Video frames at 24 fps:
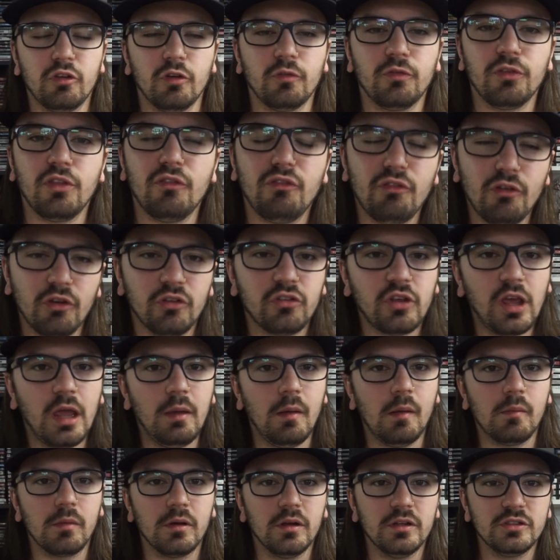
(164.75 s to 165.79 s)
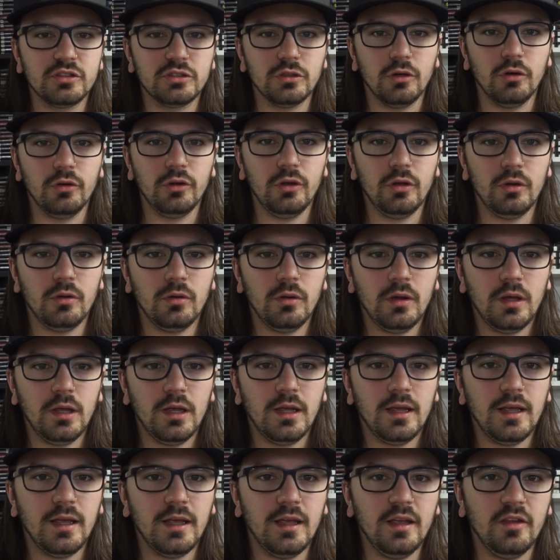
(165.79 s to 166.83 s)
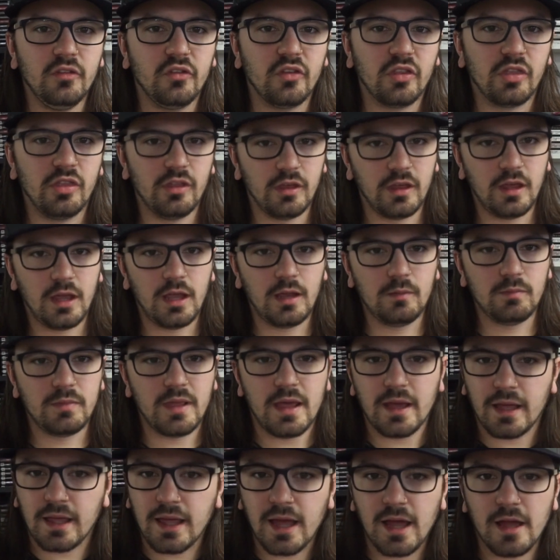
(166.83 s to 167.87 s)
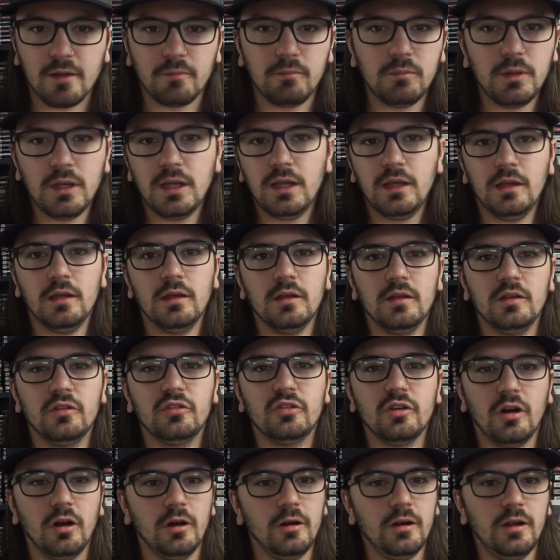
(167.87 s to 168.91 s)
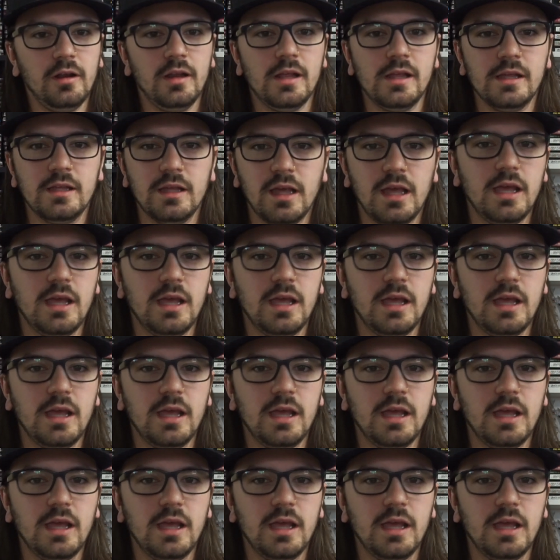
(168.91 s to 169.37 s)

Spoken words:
So for the first game I'm going to show you is the game that got me started in